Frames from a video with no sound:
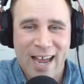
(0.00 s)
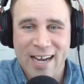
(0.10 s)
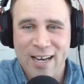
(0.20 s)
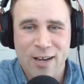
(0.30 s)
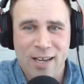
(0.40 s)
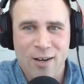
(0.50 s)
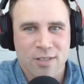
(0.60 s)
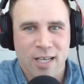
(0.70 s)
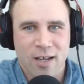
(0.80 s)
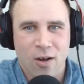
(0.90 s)
And it was
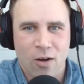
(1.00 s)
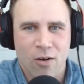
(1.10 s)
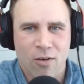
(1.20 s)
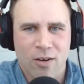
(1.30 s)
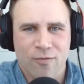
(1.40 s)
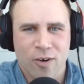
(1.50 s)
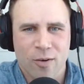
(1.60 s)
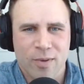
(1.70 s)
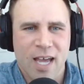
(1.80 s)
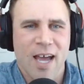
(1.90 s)
just like, oh,
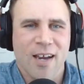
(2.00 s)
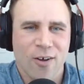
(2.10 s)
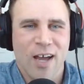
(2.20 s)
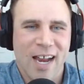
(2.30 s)
confirm. Yeah, no.